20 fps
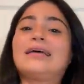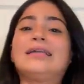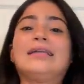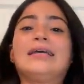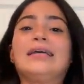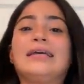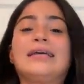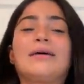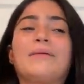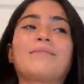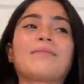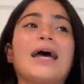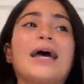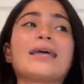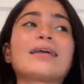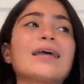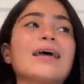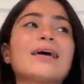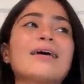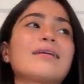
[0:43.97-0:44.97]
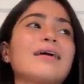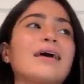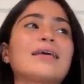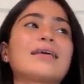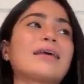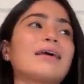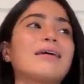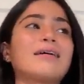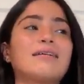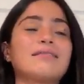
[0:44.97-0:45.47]
Like I can't, I
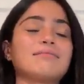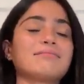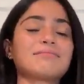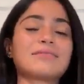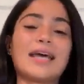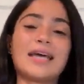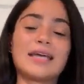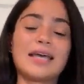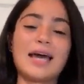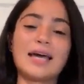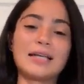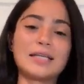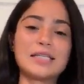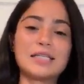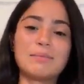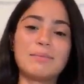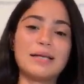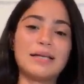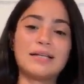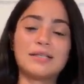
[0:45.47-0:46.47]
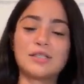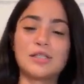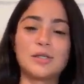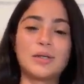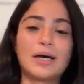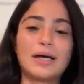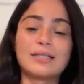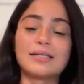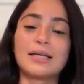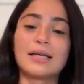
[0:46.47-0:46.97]
can't, I can't explain it to you
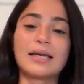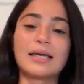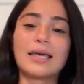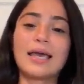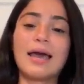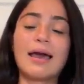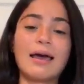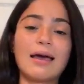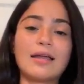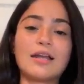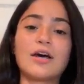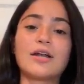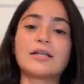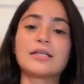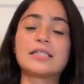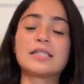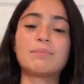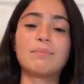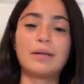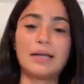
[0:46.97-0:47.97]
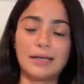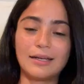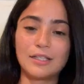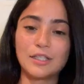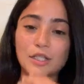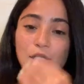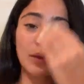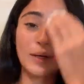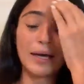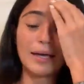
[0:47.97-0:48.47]
guys. Like I cannot explain
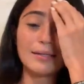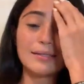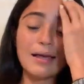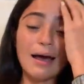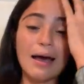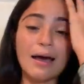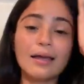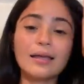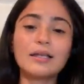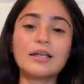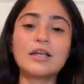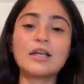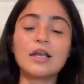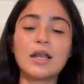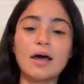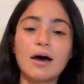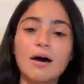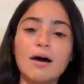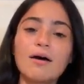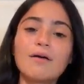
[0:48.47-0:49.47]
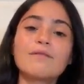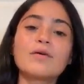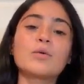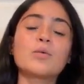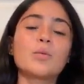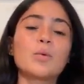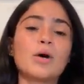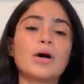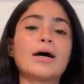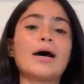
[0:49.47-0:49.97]
it to you guys. I love
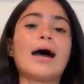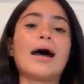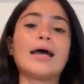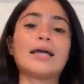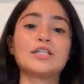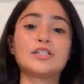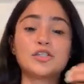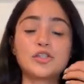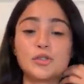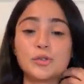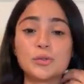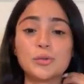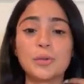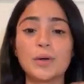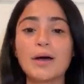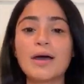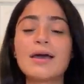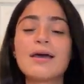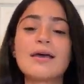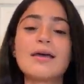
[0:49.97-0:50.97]
what I do.